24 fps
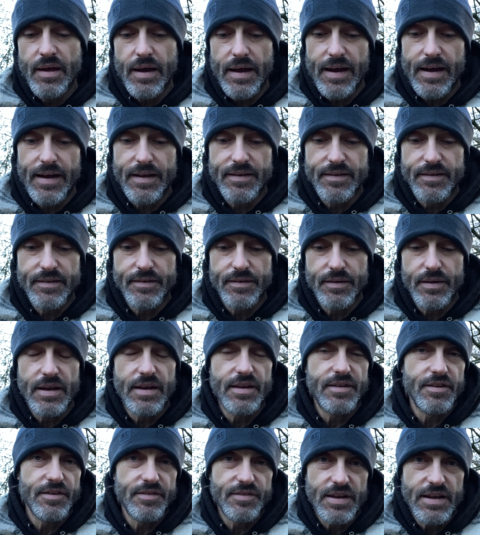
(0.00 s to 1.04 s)
and
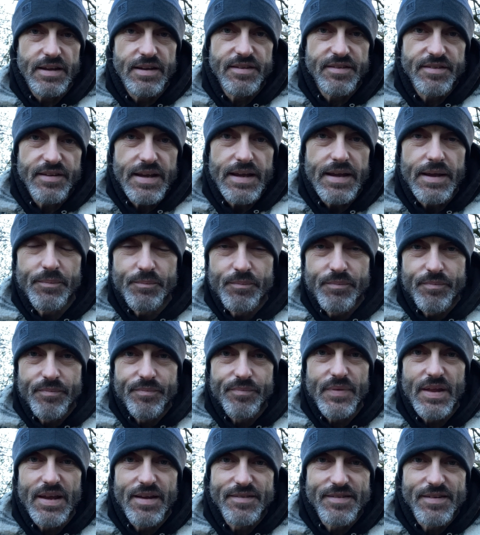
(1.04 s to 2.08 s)
it is easy
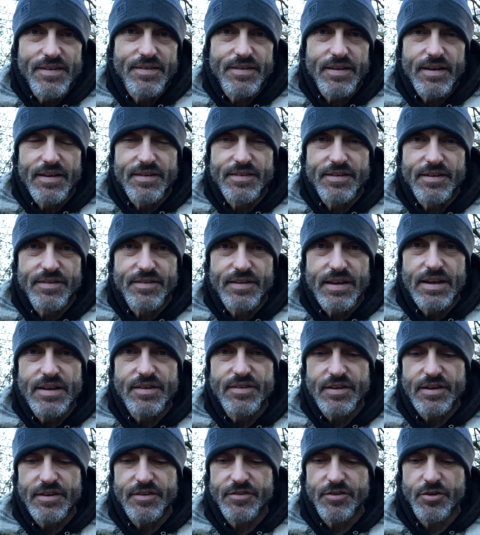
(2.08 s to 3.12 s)
it is it is
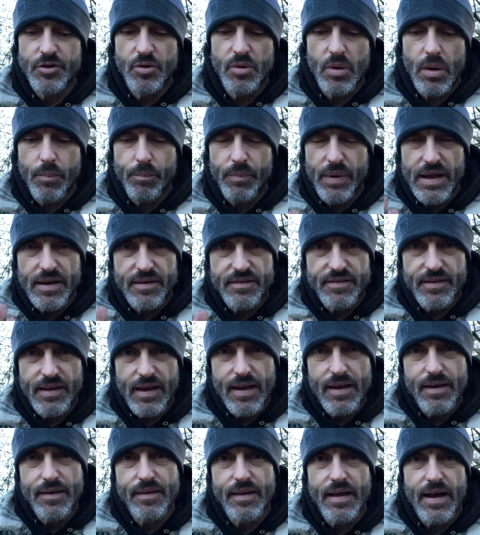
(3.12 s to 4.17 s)
easy to
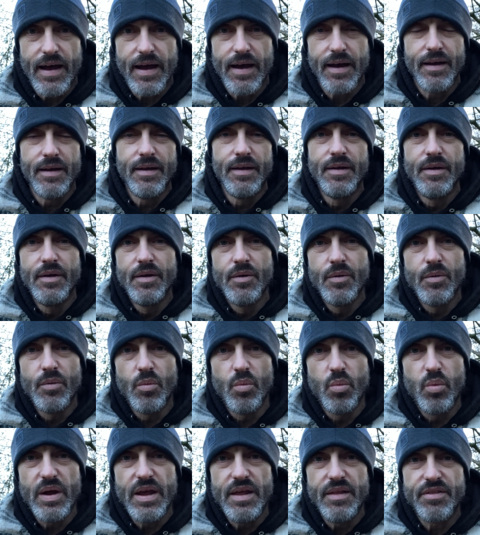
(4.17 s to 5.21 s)
maintain that
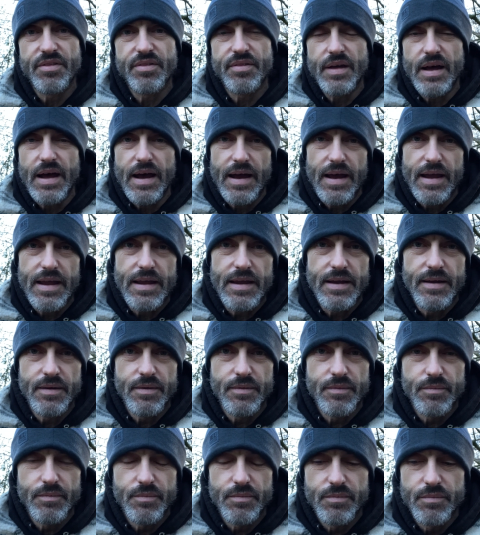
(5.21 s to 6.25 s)
with a
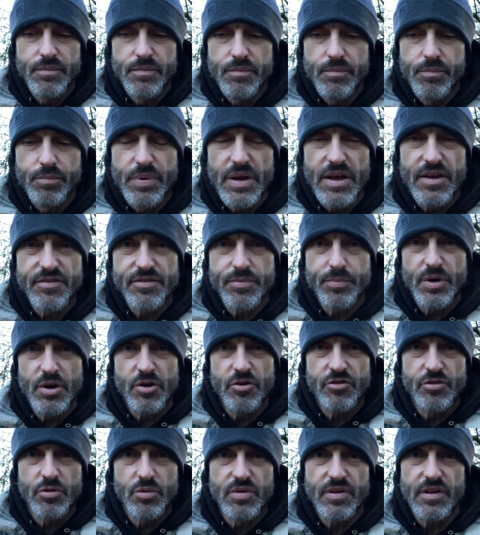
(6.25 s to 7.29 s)
bit of
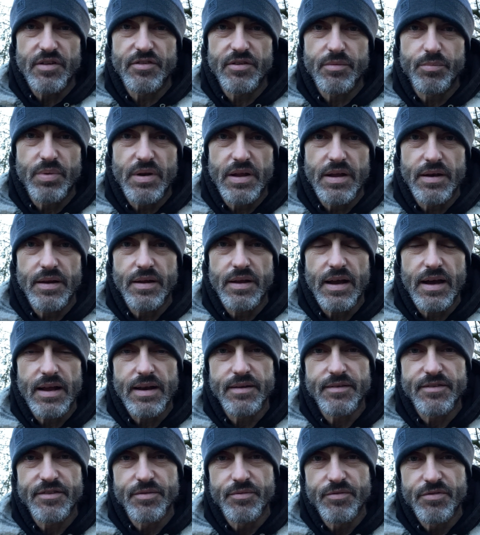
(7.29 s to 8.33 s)
spiritual discipline
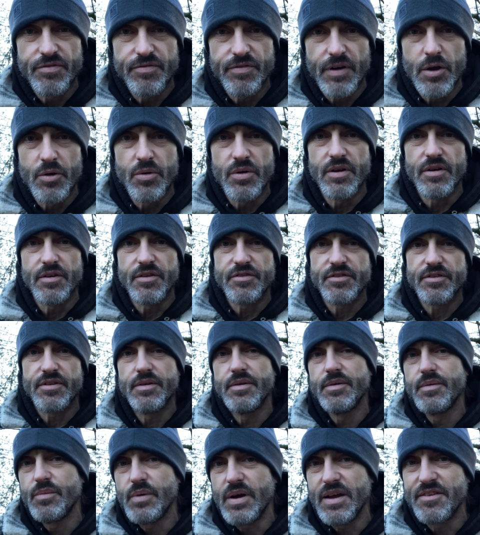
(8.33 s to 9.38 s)
and some focus
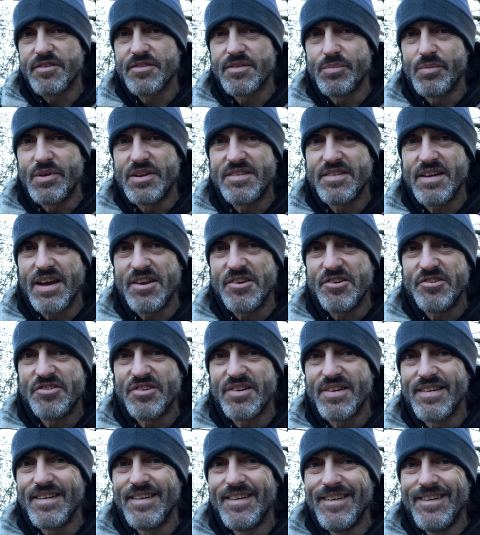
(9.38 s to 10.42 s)
and some
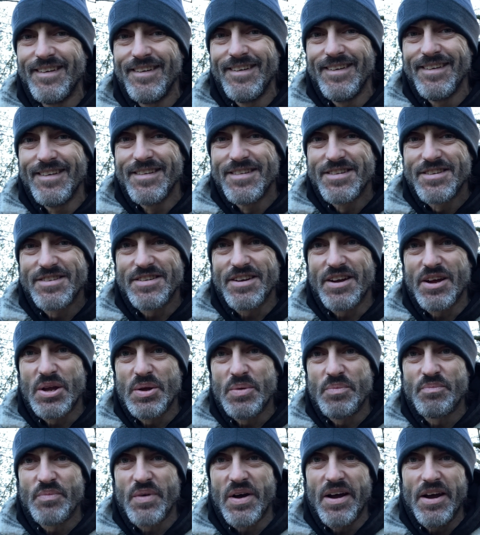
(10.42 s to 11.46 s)
intention so
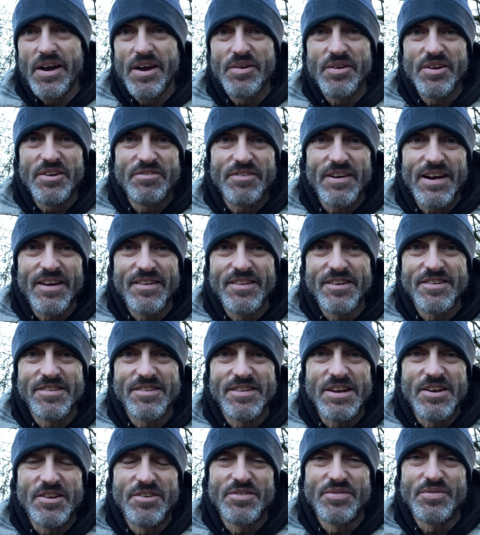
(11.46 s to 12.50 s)
i hope you found
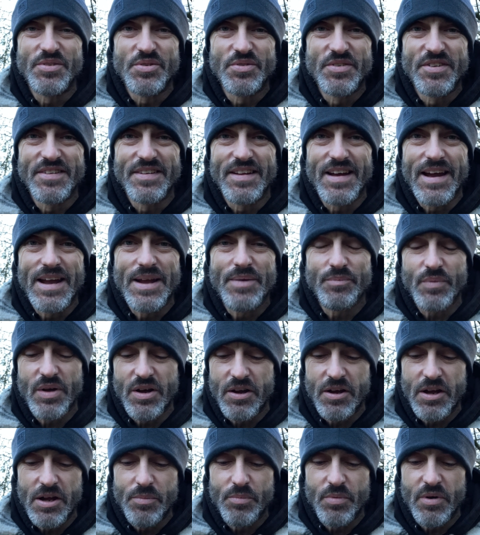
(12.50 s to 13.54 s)
this useful today
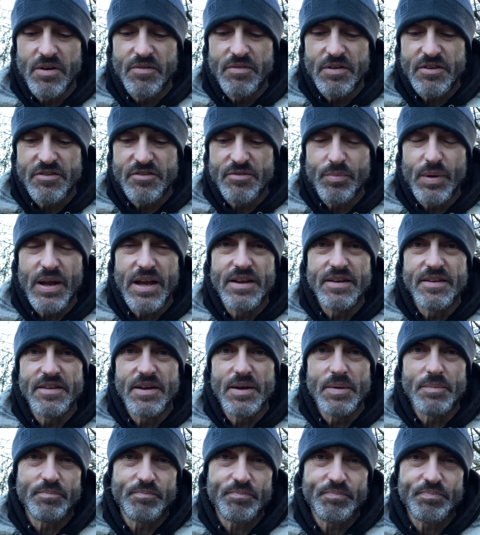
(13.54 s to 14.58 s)
i hope i've explained it